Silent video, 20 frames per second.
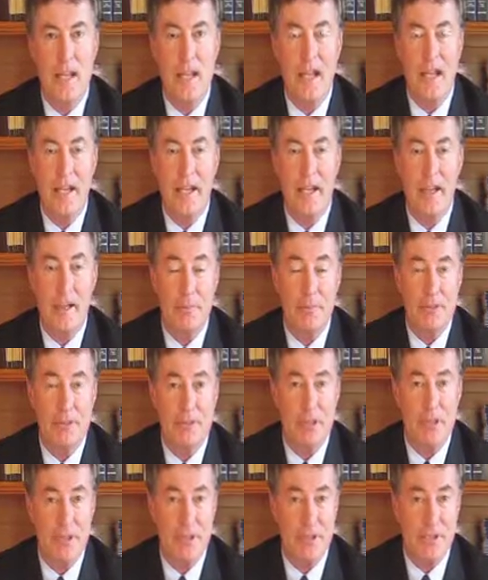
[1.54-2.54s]
Hi, I'm
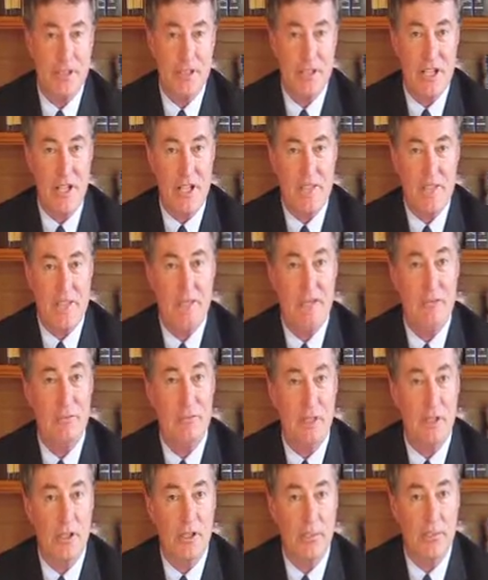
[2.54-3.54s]
attorney Gordon Johnson, and
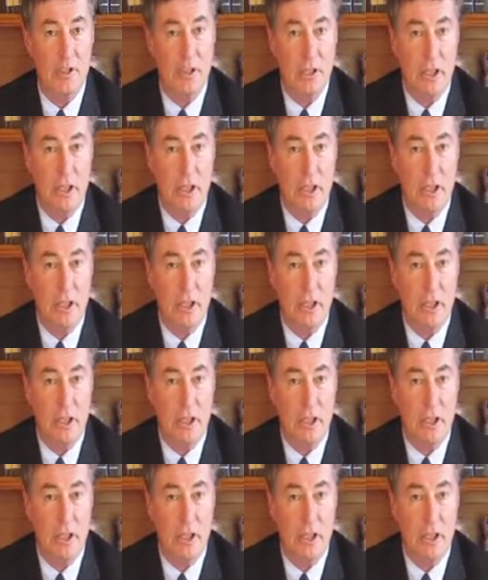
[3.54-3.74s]
welcome to